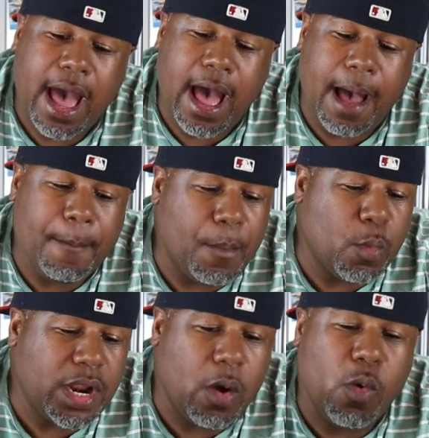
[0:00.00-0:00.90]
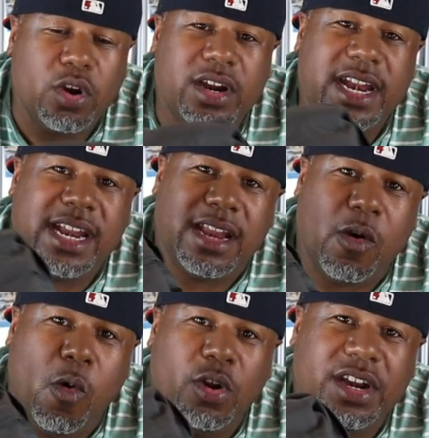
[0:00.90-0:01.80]
Um, when I ordered it,
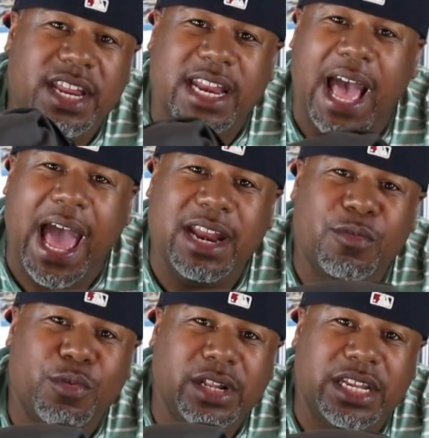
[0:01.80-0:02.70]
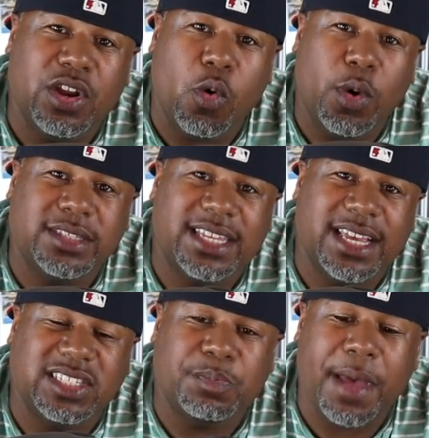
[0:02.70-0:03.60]
ordered it, I didn't really know what to
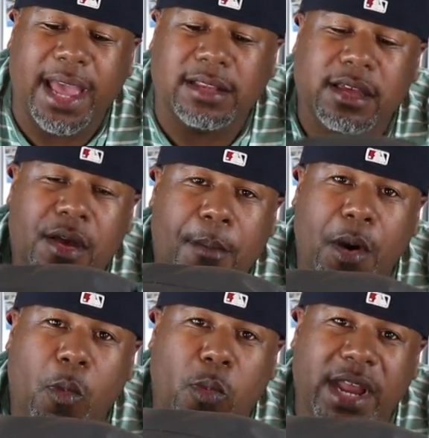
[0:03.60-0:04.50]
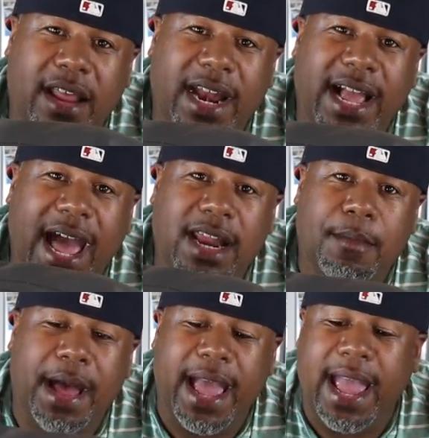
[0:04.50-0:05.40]
expect, but now that I got it
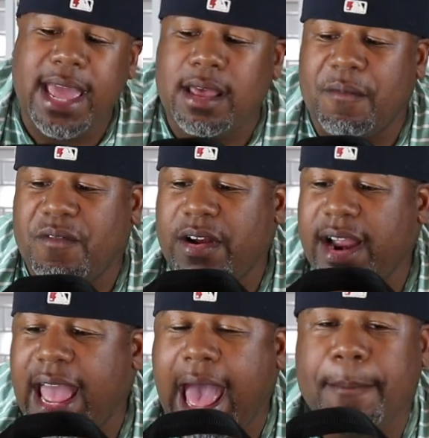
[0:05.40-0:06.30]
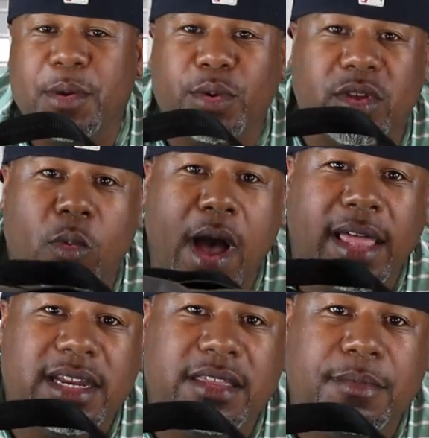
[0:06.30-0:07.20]
in my hand, I'm very happy with the
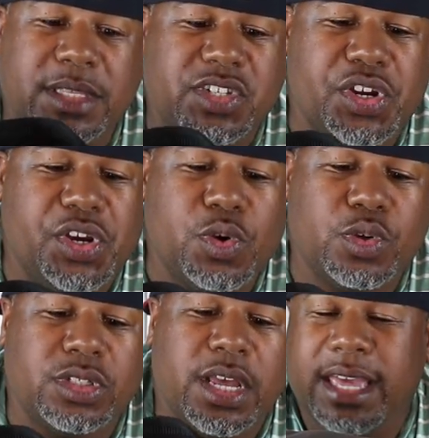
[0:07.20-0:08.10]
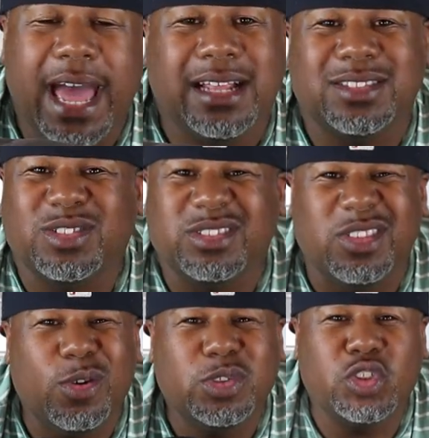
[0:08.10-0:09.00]
quality of the materials. Got
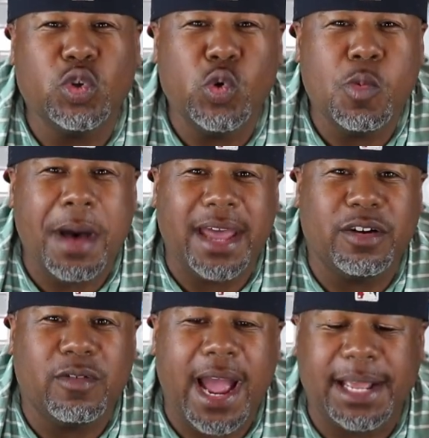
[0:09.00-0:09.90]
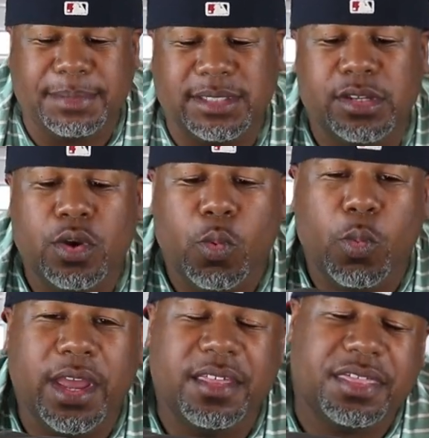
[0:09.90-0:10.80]
those two minor gripes
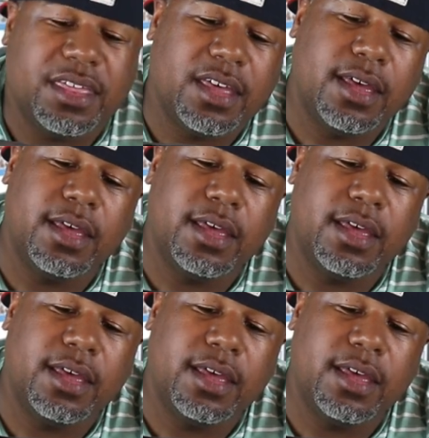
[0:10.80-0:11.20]
with